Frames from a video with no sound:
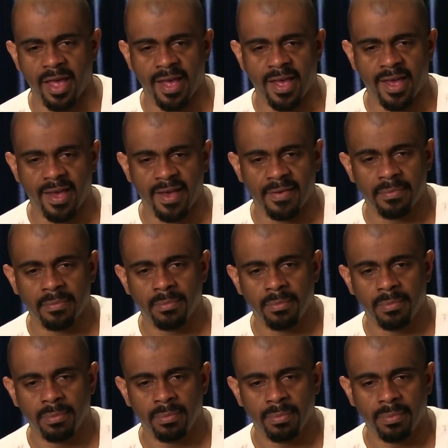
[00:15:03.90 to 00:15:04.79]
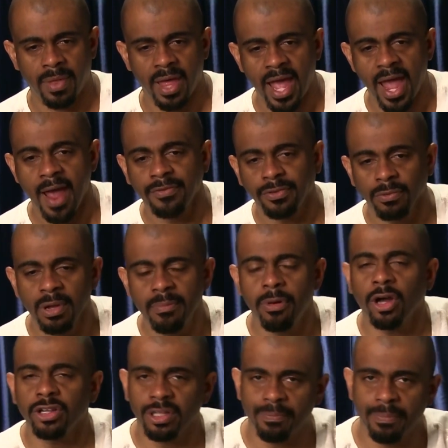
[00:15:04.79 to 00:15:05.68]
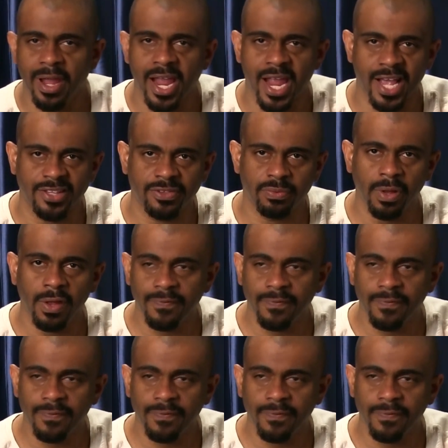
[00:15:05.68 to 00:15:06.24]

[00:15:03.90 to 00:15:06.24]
and after we bought the pants,